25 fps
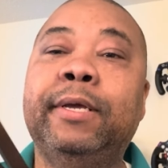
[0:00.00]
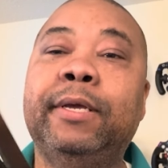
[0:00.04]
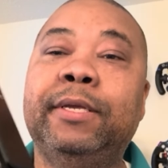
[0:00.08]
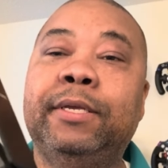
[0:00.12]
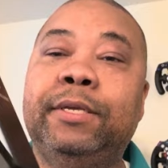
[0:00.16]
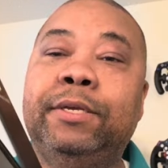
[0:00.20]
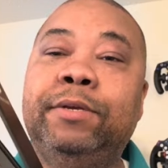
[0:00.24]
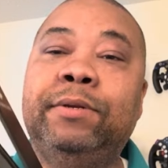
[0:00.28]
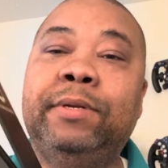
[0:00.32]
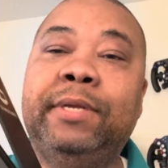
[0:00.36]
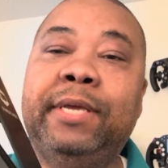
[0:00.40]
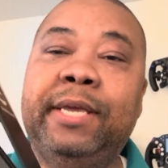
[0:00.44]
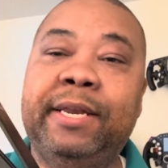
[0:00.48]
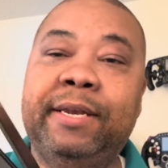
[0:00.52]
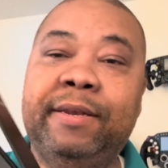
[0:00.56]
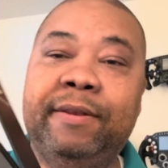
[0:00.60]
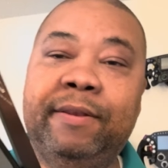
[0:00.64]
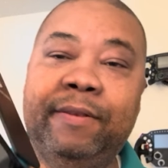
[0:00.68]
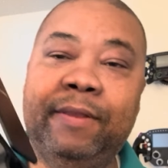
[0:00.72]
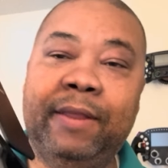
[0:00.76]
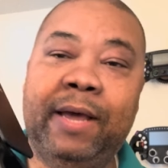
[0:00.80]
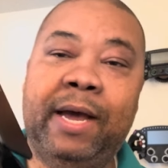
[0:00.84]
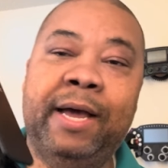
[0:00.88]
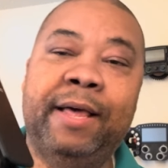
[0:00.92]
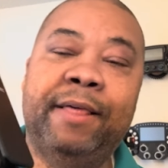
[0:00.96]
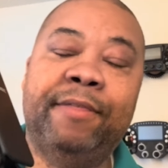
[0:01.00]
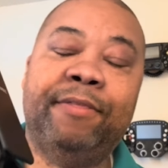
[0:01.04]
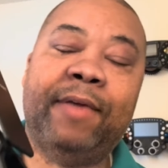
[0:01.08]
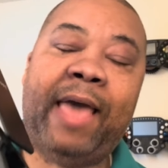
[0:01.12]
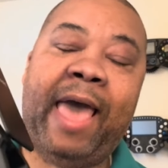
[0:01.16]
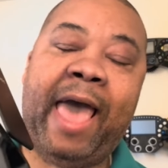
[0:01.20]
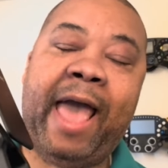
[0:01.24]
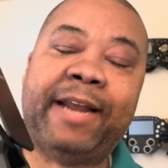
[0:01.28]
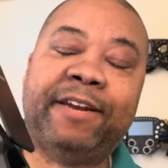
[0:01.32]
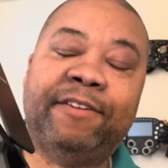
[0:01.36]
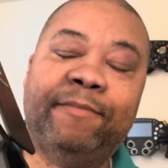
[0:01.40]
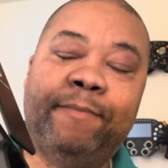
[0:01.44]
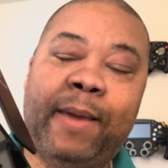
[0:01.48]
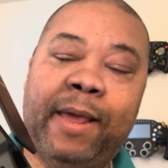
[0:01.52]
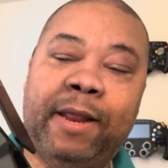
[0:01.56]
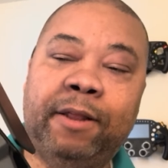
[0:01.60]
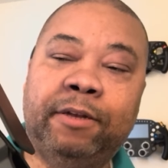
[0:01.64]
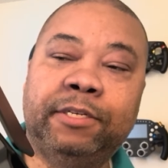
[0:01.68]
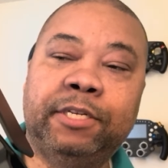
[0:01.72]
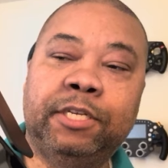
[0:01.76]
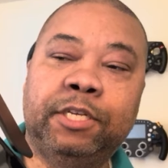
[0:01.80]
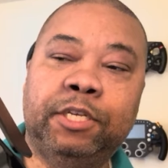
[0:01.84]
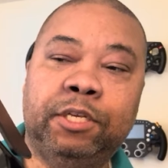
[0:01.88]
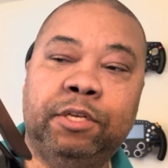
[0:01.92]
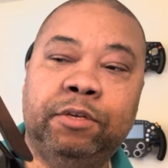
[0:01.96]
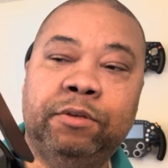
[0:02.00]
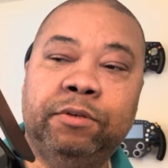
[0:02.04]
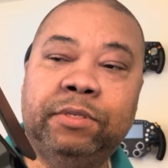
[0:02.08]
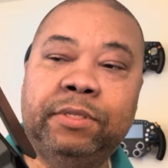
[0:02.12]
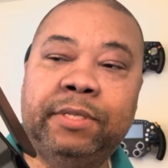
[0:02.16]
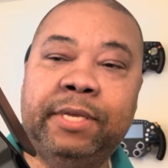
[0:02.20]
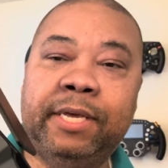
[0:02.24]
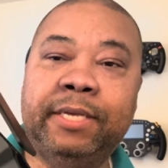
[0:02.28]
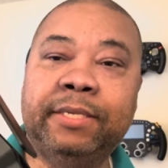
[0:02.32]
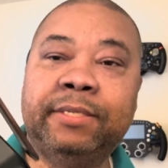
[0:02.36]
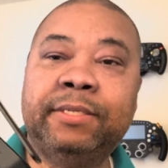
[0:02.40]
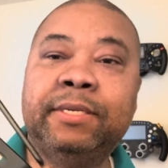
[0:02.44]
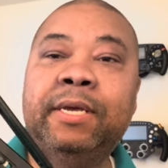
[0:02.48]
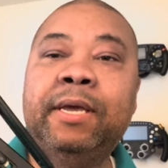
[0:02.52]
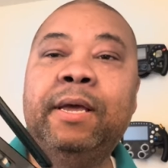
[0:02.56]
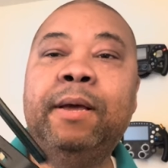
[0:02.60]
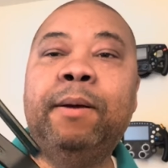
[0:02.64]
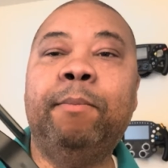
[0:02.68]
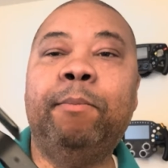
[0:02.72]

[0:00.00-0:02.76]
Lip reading: You need an active pedal to use this.